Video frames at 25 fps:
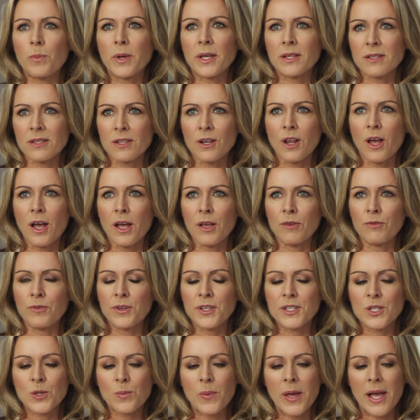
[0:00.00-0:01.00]
your best
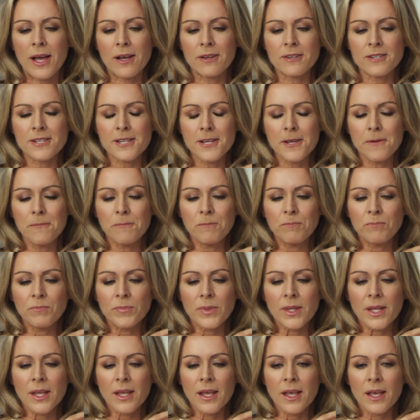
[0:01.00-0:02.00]
life. It's about
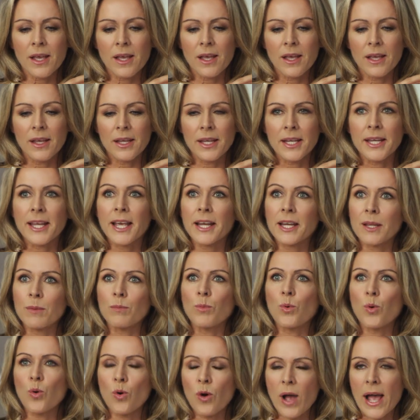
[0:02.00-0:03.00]

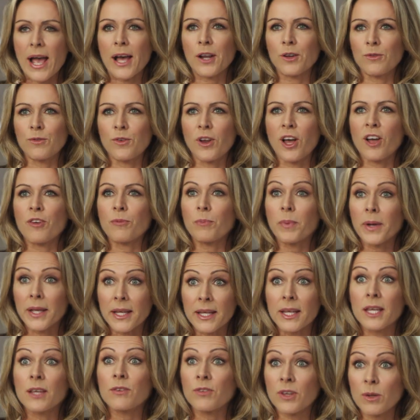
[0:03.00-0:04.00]
getting more out of life by
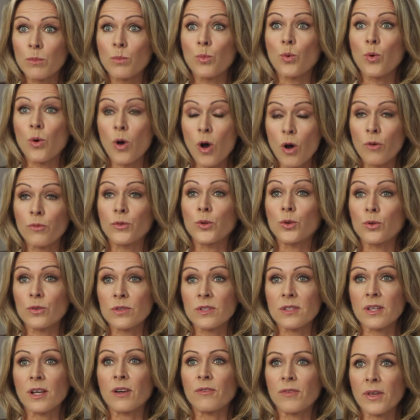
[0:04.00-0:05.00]
giving more of
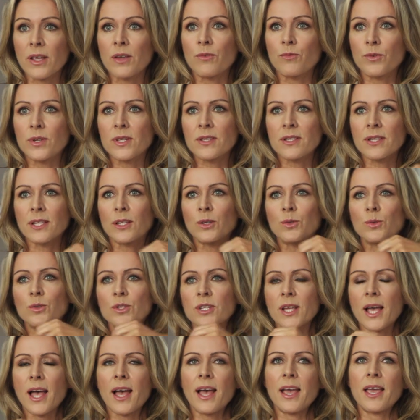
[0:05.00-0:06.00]
yourself every single
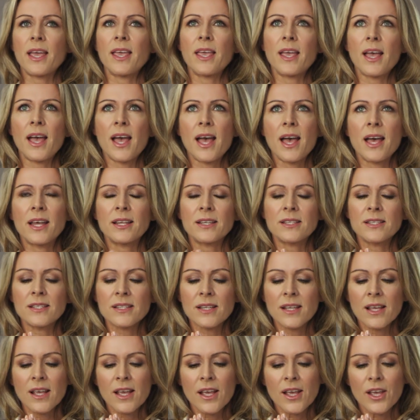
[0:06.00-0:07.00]
day. And
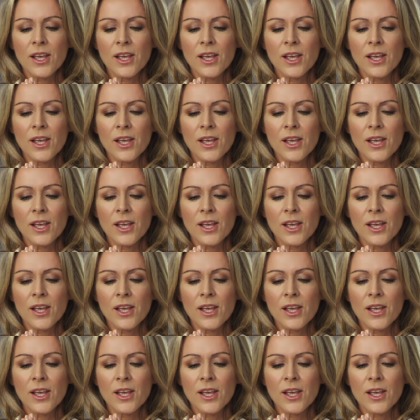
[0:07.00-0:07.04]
